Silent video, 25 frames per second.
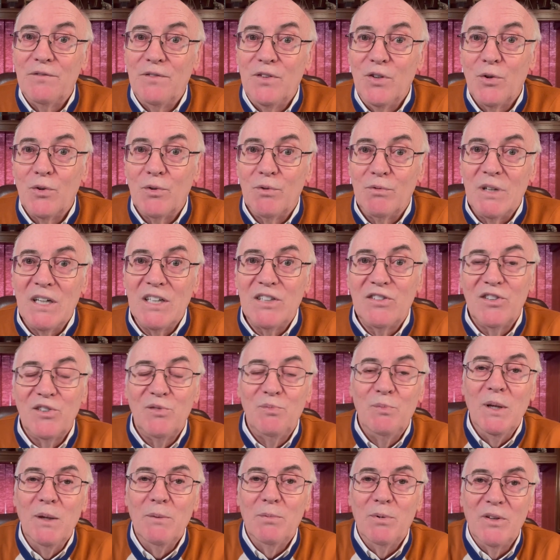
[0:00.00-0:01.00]
fewer righteous
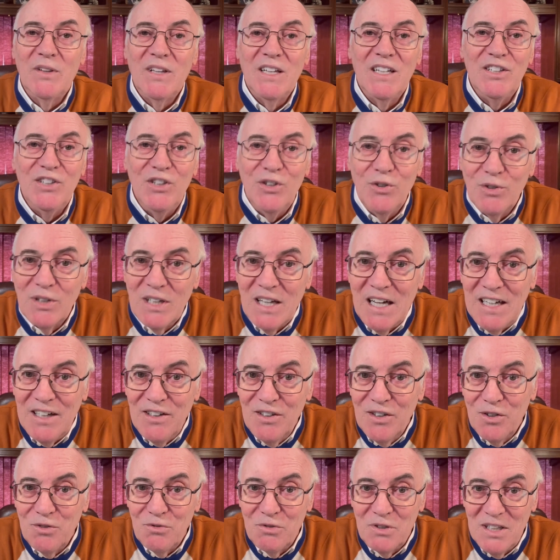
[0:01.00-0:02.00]
people than you and I
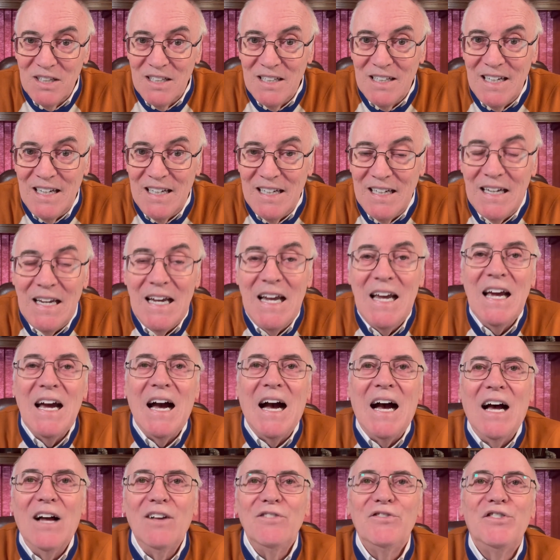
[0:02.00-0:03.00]
know today.
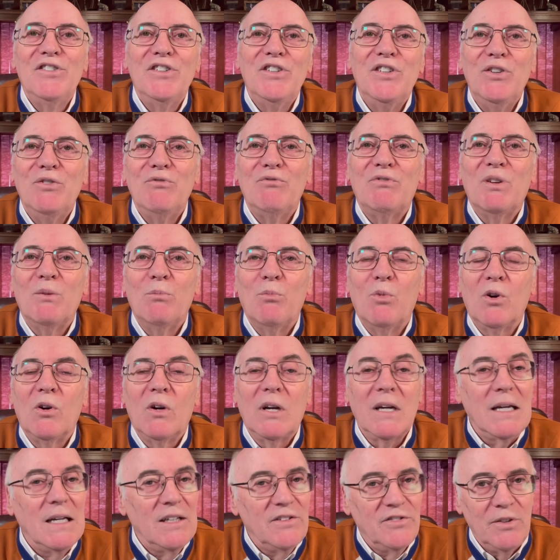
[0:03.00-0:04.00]
I'll see you tomorrow.
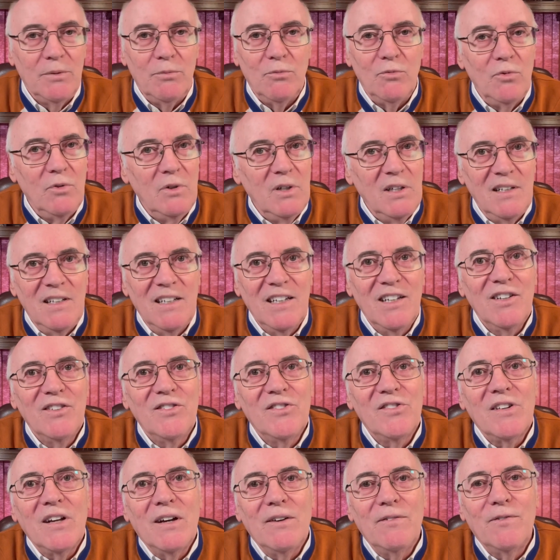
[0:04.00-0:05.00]
I got some really good
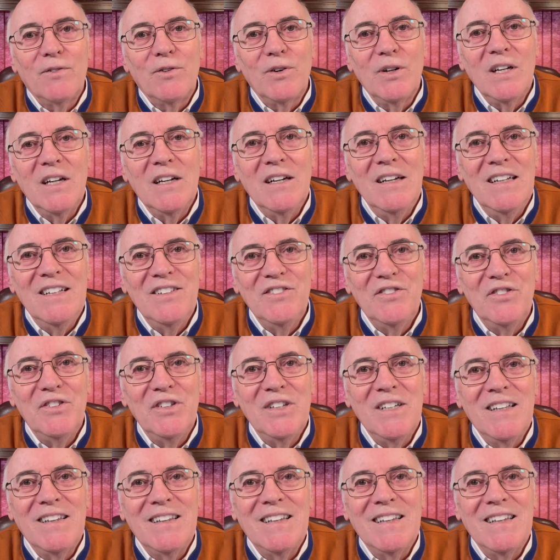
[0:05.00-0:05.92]
stuff for you. See you